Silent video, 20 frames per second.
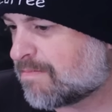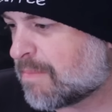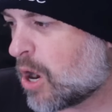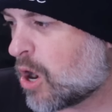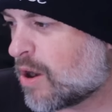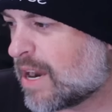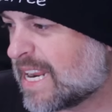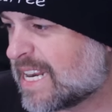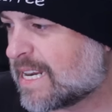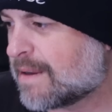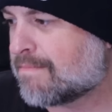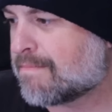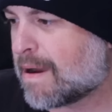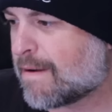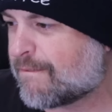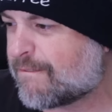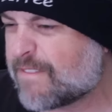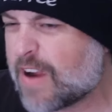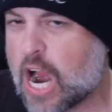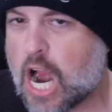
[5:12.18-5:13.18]
more into my
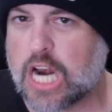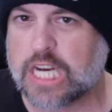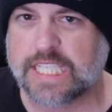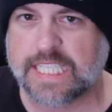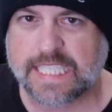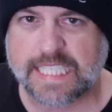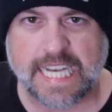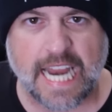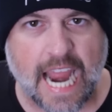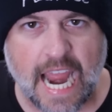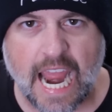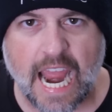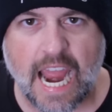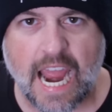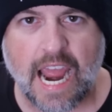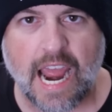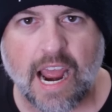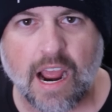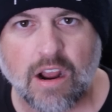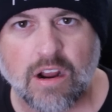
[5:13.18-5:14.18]
farts
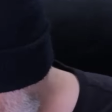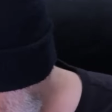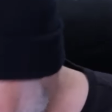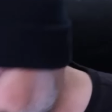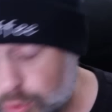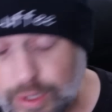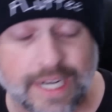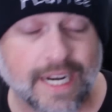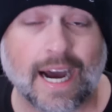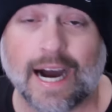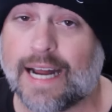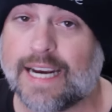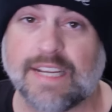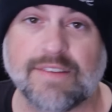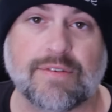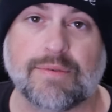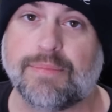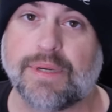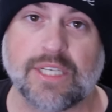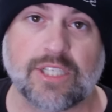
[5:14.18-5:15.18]
now. I would not
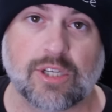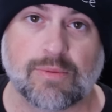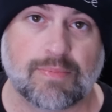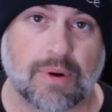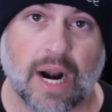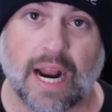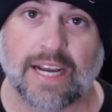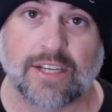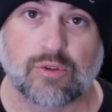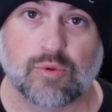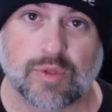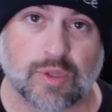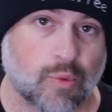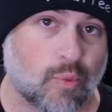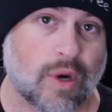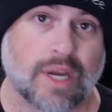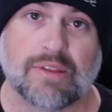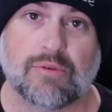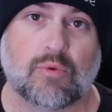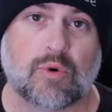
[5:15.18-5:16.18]
even be surprised with the
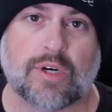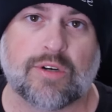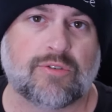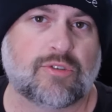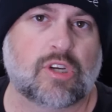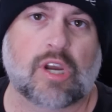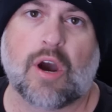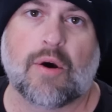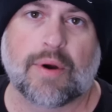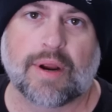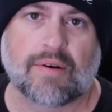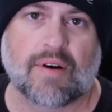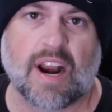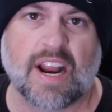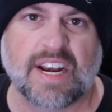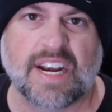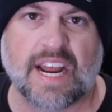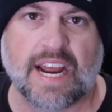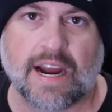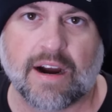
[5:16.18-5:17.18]
way the world's going
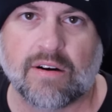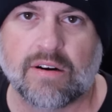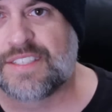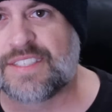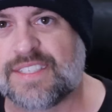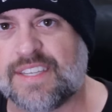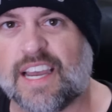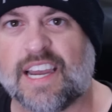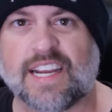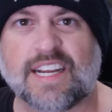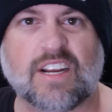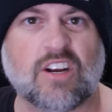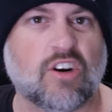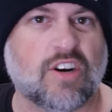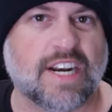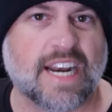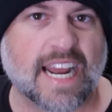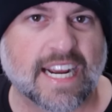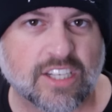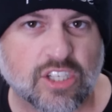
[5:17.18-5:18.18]
right now. It's like her
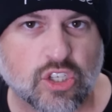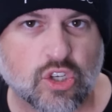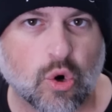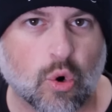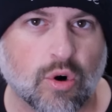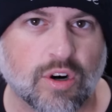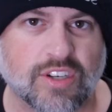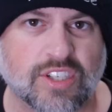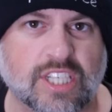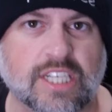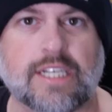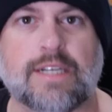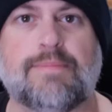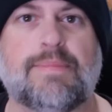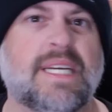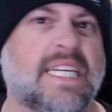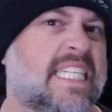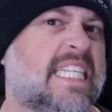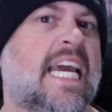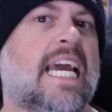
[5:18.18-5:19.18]
next tour is going to
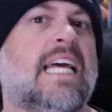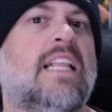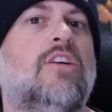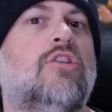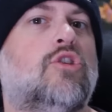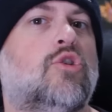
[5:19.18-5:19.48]
be Taylor